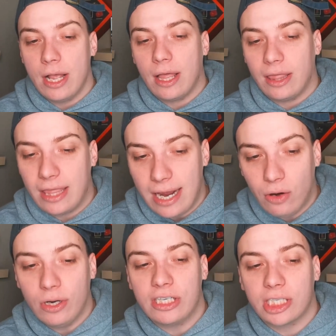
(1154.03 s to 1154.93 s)
There
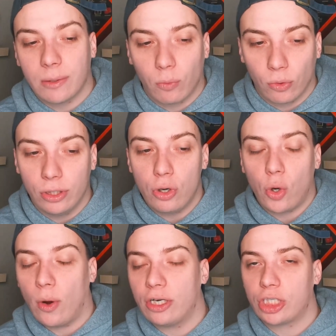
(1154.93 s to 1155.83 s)
is some real
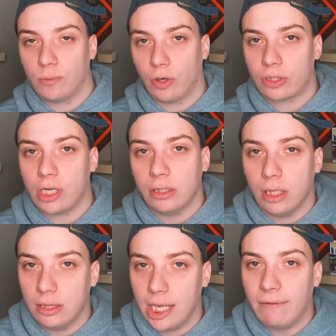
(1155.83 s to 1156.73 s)
question marks on the
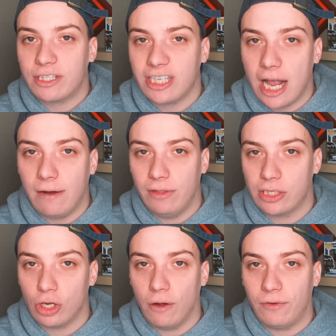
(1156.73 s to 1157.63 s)
left side of this
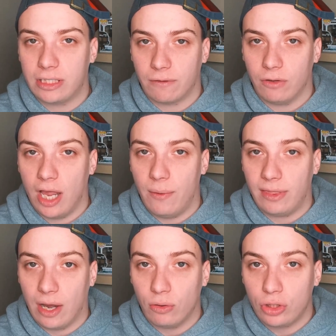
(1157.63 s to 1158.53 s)
offensive line
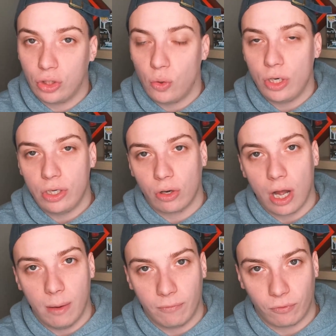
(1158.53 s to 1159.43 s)
without Tooney or
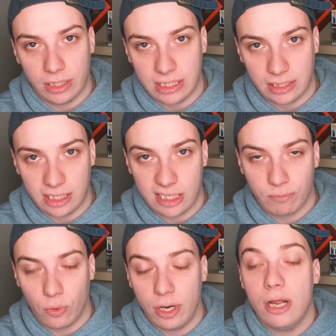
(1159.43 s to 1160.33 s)
Humphreys at this
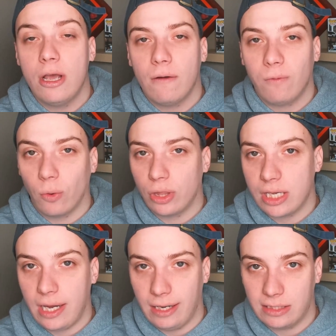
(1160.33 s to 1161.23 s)
point for the
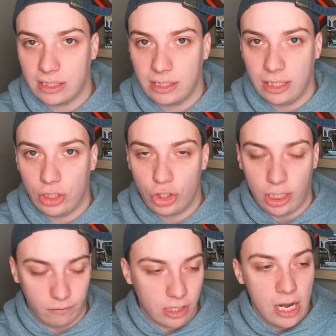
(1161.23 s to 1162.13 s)
Kansas City
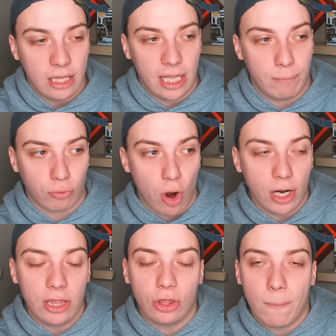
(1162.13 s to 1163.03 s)
Chiefs. They brought
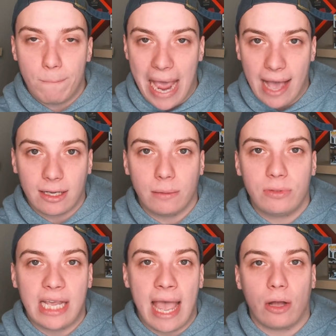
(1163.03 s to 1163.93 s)
in the backup
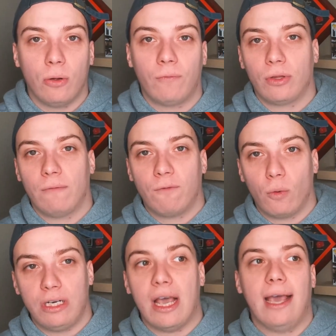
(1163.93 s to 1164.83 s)
tackle for the
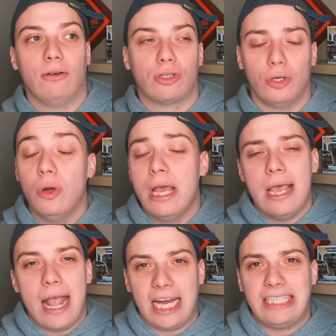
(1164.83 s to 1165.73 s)
49ers, who
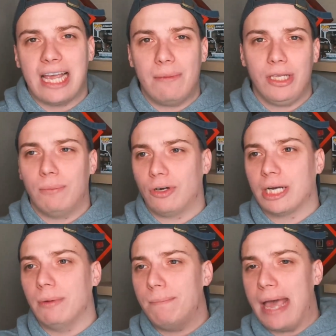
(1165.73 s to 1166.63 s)
anytime that you bring up
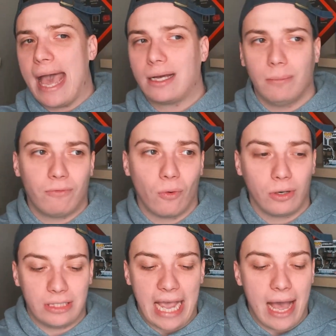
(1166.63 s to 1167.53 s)
a backup
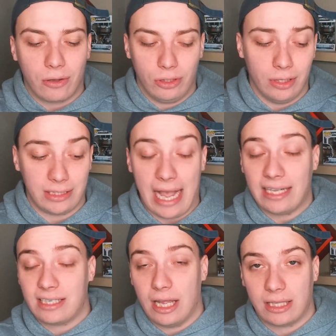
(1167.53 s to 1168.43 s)
tackle, you're like,
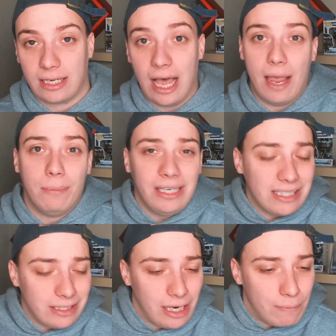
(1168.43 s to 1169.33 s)
that's not the guy, but he's
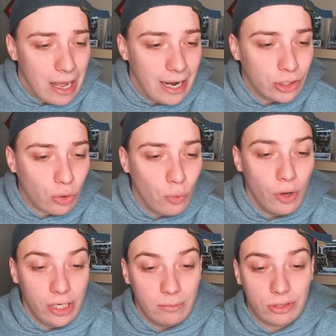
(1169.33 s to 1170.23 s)
sitting behind Trent
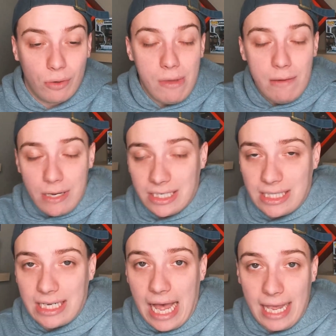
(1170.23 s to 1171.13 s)
Williams, so maybe he's the
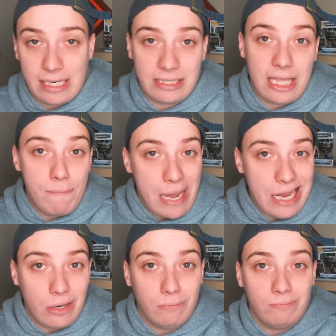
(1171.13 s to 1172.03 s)
guy because they paid
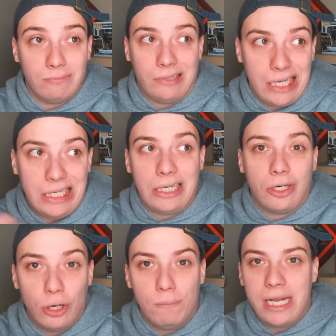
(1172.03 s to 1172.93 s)
him like he
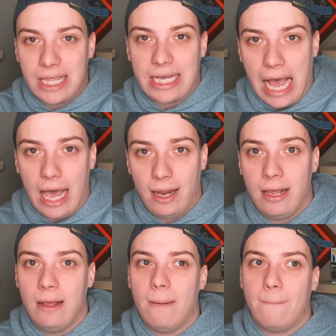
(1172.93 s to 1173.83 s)
could be the guy.
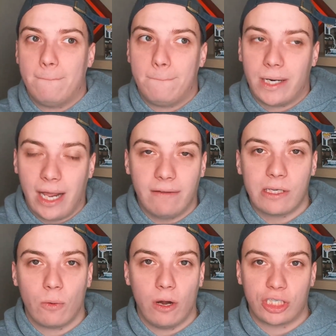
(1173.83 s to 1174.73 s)
But I have
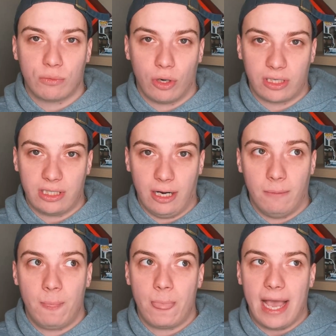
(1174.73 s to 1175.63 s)
some question marks there.
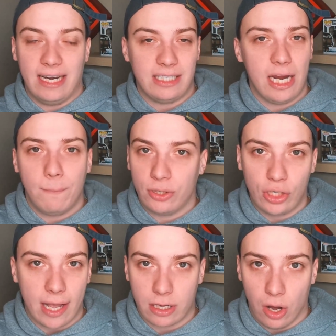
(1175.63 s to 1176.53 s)
Isaiah
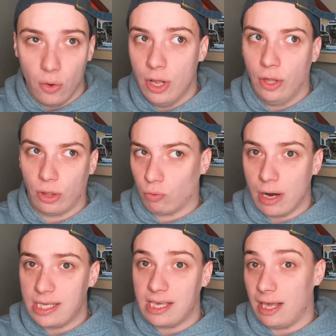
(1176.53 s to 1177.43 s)
Pacheco, the
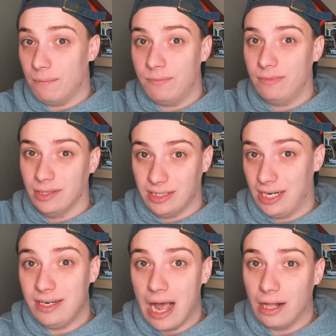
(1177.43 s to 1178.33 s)
running game,
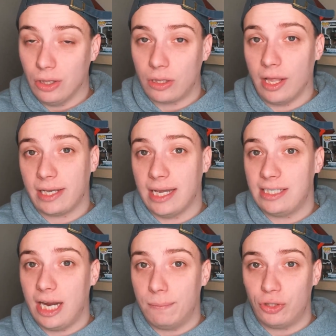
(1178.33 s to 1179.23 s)
did not look like
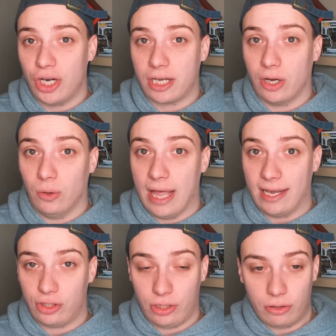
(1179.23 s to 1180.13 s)
Isaiah Pacheco
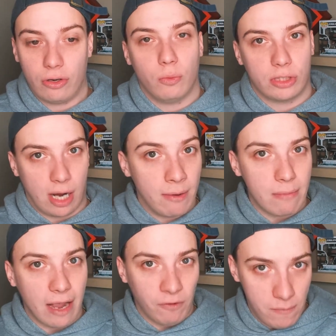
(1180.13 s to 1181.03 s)
last year. Was coming
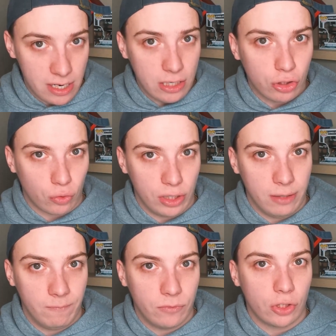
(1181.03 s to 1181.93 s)
back from an injury,
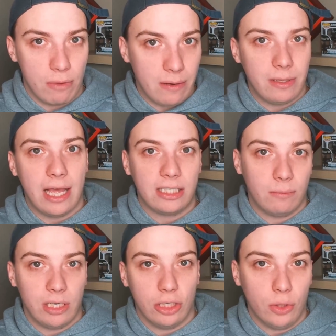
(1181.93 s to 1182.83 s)
so maybe that has
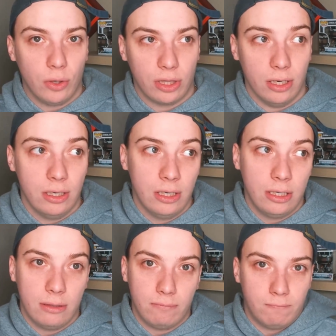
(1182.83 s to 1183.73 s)
something to do with it.
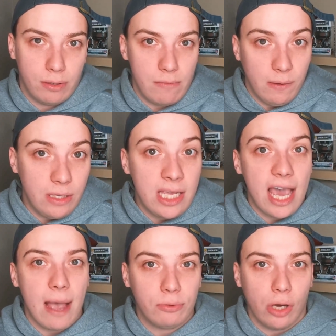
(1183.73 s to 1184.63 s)
But maybe he
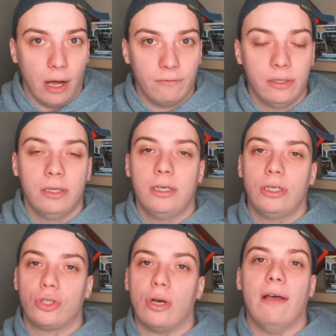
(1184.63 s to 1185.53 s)
capped off.
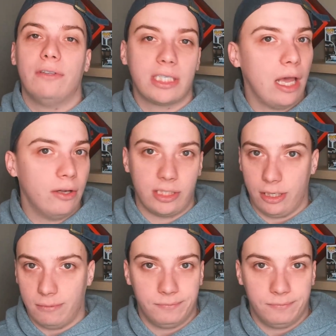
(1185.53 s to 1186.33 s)
Travis Kelce,